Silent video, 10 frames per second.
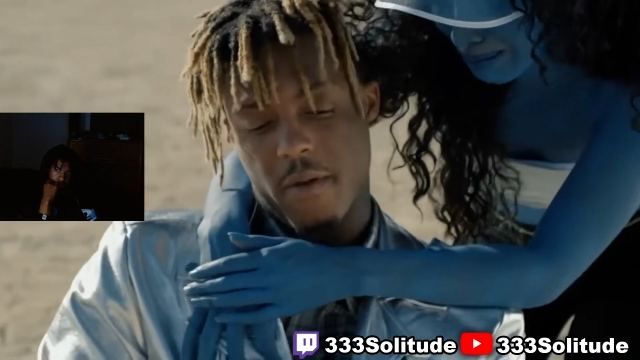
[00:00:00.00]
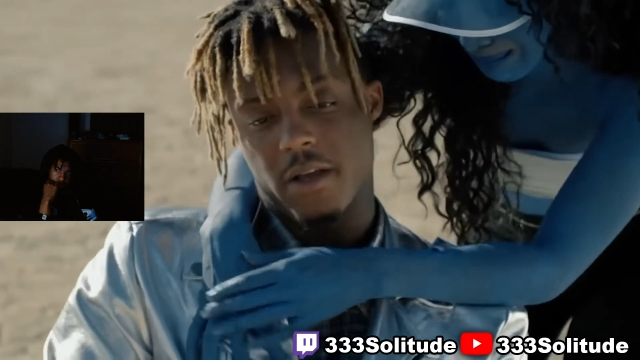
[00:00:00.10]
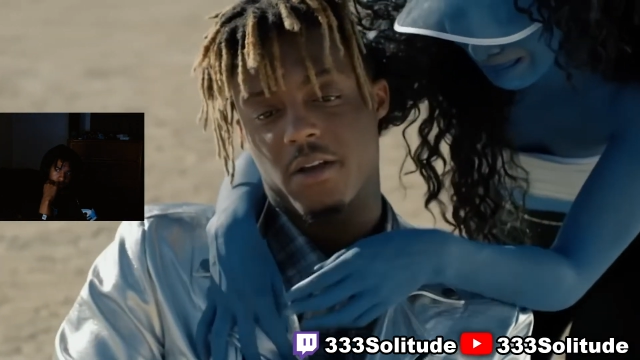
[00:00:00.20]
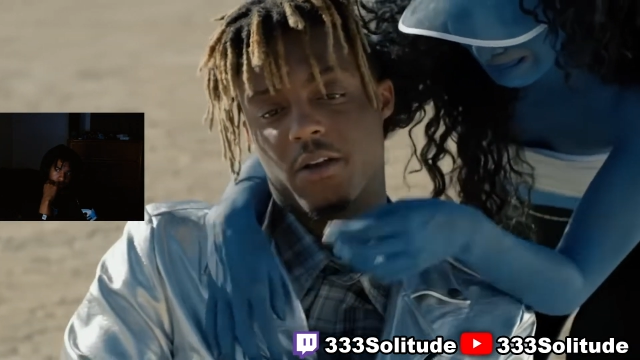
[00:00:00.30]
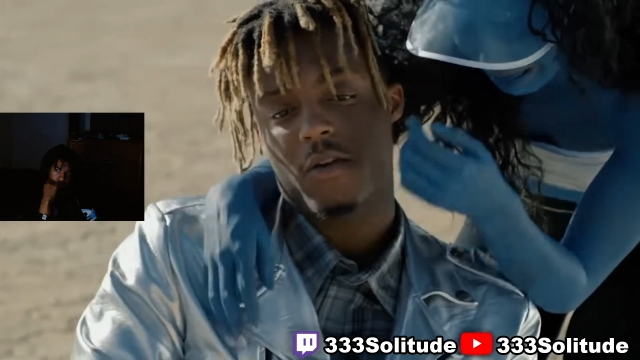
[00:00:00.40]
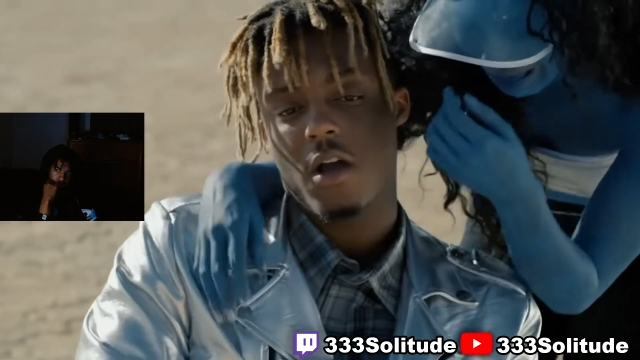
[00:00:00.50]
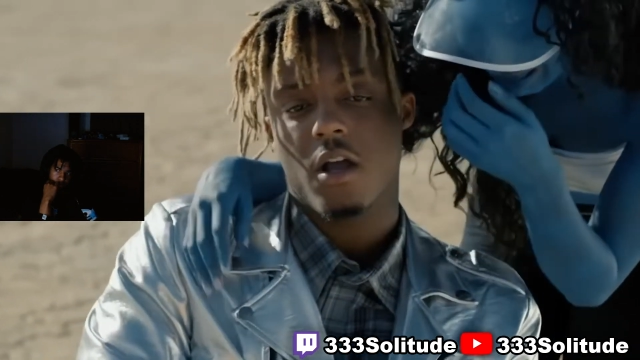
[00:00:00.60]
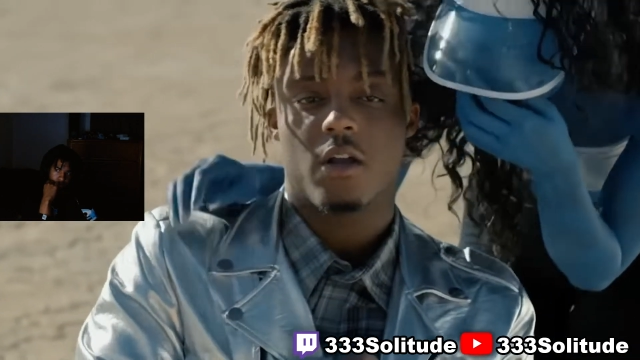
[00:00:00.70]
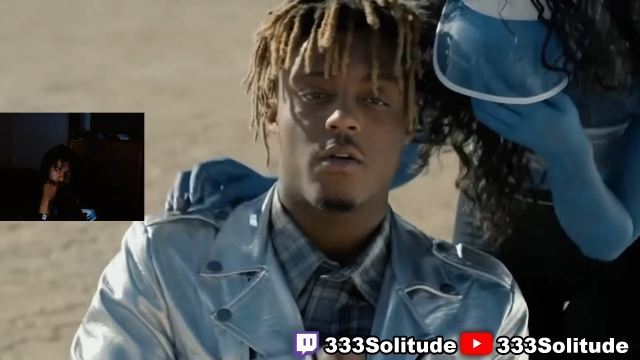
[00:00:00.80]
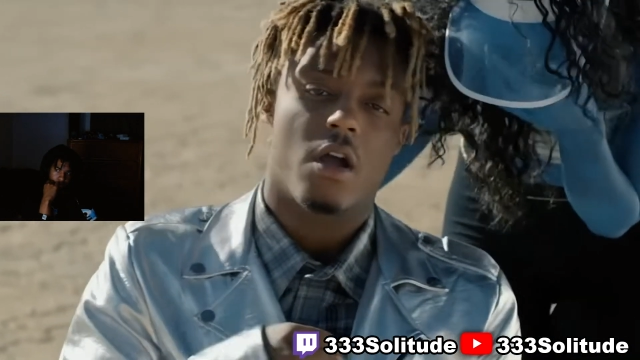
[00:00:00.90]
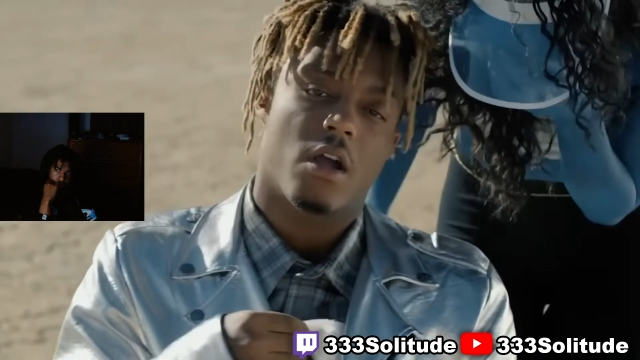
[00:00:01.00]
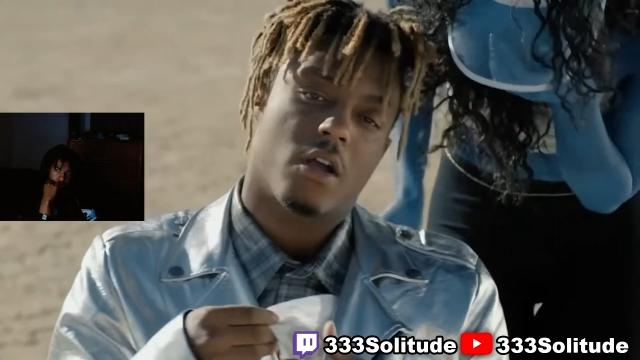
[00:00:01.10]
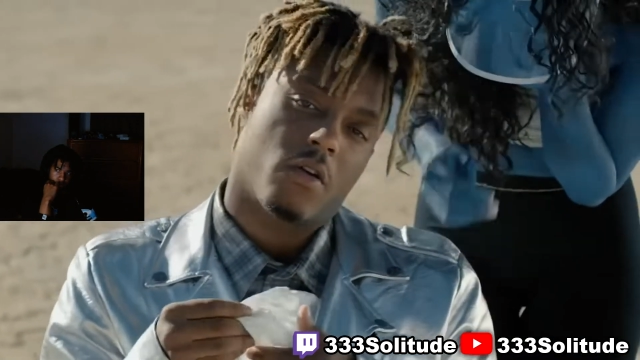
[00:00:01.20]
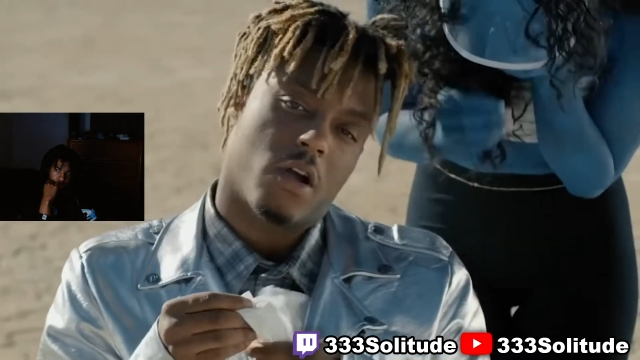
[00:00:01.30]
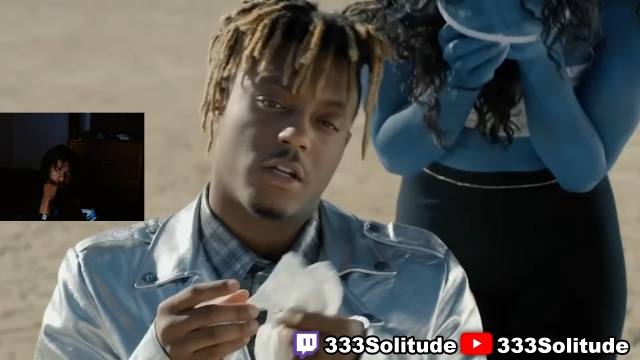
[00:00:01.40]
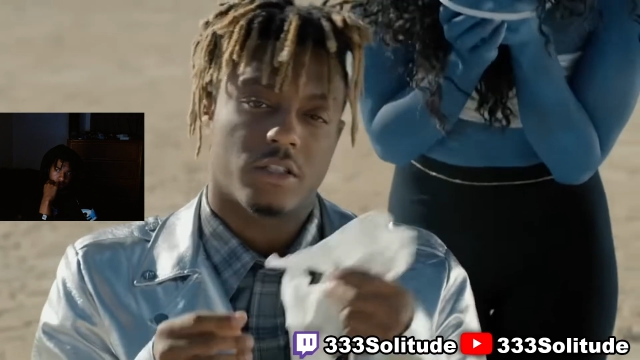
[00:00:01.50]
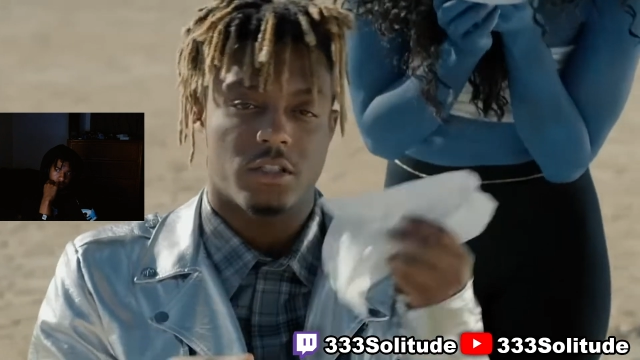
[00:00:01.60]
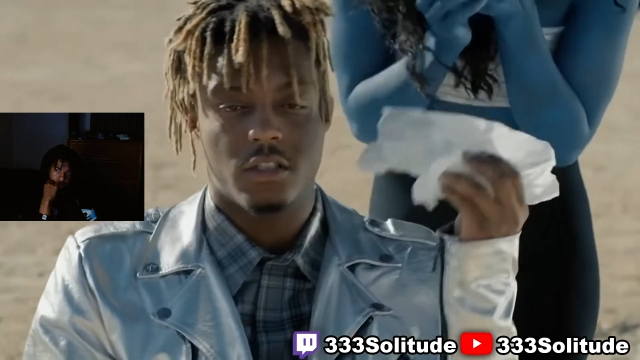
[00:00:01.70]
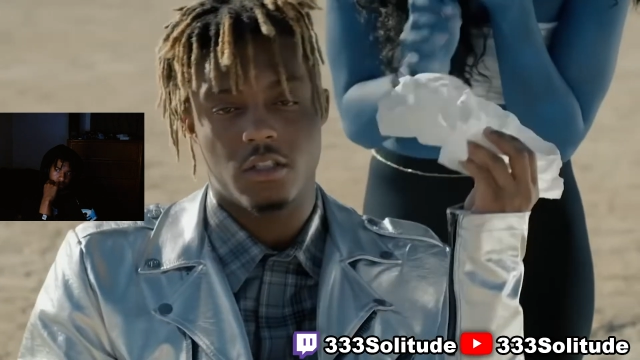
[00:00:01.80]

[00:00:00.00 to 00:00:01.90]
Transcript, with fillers: That is, until someone breaks his record, I